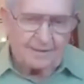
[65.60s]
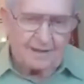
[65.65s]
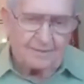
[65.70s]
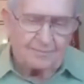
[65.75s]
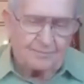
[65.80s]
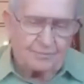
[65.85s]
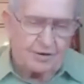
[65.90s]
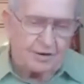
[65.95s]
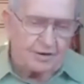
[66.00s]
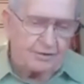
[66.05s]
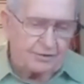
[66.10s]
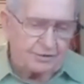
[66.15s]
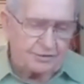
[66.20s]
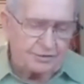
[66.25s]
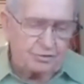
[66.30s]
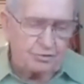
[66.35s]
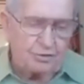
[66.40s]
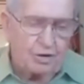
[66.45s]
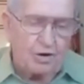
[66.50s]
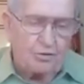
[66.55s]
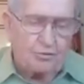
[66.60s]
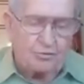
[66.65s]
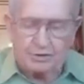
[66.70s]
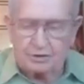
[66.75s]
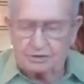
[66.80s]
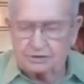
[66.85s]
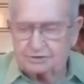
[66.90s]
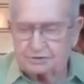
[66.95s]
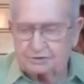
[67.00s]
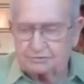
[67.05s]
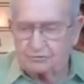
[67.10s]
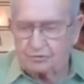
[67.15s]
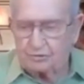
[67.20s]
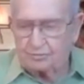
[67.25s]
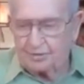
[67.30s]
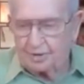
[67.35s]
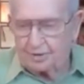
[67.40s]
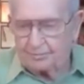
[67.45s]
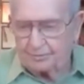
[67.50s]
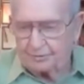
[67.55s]
And I pray that you always
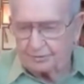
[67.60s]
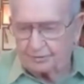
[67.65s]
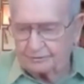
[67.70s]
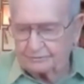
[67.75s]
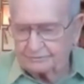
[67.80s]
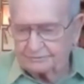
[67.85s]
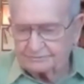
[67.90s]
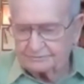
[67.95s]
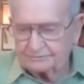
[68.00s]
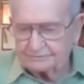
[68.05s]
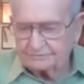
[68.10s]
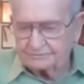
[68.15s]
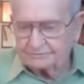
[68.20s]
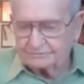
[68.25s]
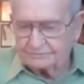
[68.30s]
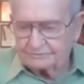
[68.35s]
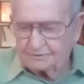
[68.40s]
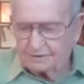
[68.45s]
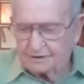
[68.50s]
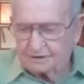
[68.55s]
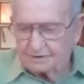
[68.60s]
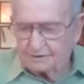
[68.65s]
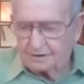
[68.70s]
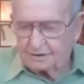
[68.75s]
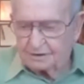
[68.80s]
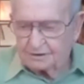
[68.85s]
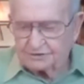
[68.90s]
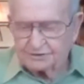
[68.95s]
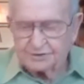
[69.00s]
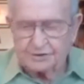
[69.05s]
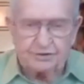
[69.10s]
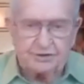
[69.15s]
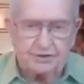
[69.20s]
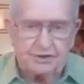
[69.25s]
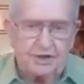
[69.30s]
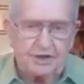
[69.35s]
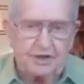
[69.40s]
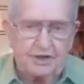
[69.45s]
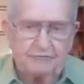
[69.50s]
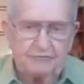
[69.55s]
remember uh,
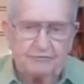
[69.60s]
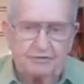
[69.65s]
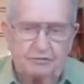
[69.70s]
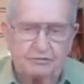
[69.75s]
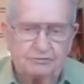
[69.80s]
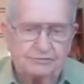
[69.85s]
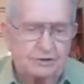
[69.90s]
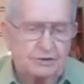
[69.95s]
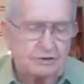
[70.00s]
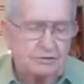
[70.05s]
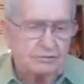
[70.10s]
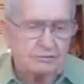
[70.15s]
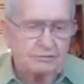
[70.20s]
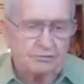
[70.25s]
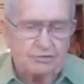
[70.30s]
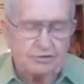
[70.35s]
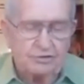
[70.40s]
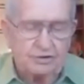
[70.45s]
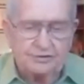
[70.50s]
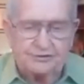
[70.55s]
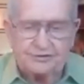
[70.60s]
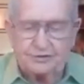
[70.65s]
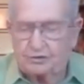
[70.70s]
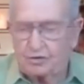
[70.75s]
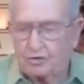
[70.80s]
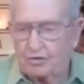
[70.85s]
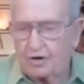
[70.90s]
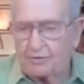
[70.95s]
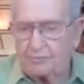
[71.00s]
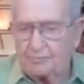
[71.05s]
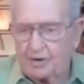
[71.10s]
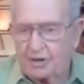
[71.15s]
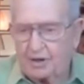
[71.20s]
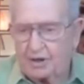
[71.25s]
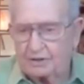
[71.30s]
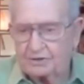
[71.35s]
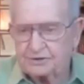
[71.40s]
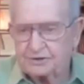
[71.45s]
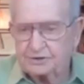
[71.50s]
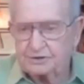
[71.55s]
Sunday Eve because it's a great
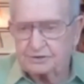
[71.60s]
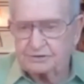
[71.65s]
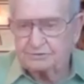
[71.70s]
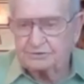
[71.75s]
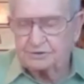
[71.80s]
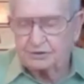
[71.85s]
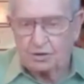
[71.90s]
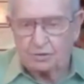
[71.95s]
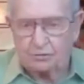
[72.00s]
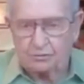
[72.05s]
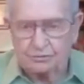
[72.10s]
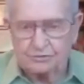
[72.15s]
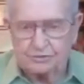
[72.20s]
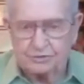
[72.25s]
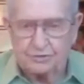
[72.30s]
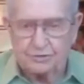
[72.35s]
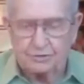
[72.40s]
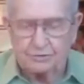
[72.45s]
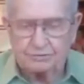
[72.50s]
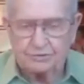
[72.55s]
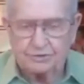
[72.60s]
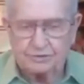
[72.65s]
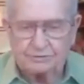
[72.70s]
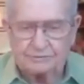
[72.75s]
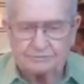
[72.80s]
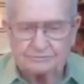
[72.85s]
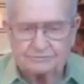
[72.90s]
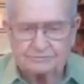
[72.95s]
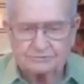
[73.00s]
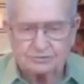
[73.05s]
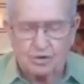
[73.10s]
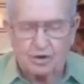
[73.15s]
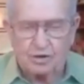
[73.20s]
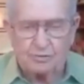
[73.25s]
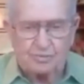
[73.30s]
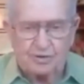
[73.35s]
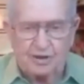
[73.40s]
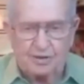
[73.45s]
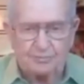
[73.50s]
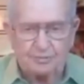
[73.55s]
place to go to church,
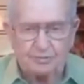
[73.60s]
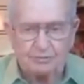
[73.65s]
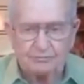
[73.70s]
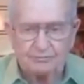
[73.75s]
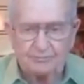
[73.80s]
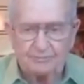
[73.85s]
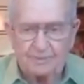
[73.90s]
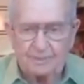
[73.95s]
great people.